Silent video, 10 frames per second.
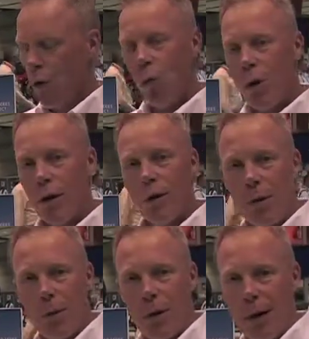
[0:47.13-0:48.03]
One of
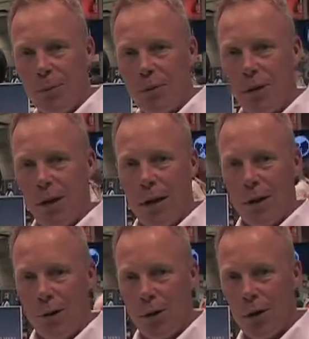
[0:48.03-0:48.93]
the problems that a lot
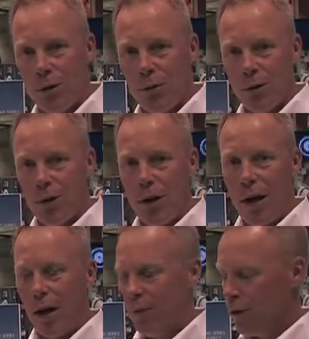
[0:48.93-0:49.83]
of our customers
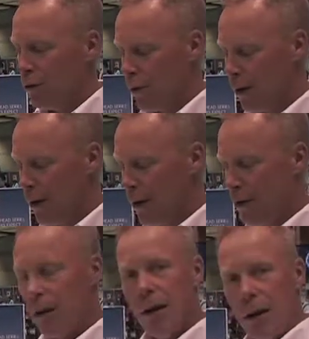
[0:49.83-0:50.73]
have is when they get
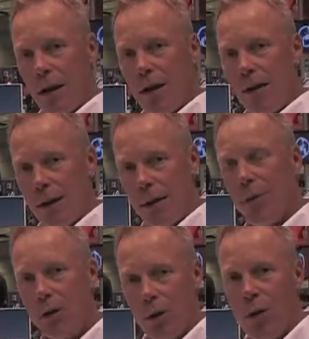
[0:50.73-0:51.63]
deep
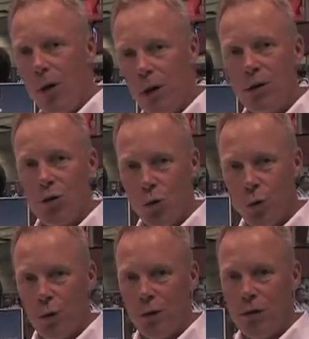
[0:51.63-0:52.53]
or long
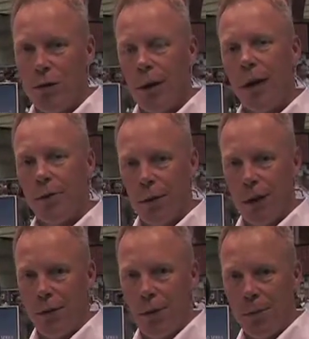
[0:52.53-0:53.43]
tools, they have a
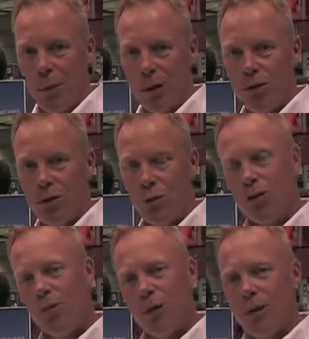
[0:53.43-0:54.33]
lot of vibration,
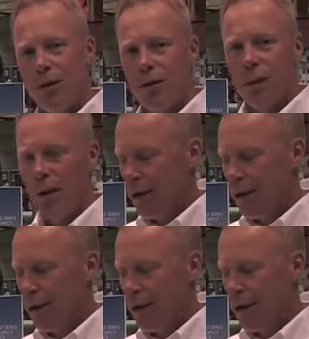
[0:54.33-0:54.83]
which means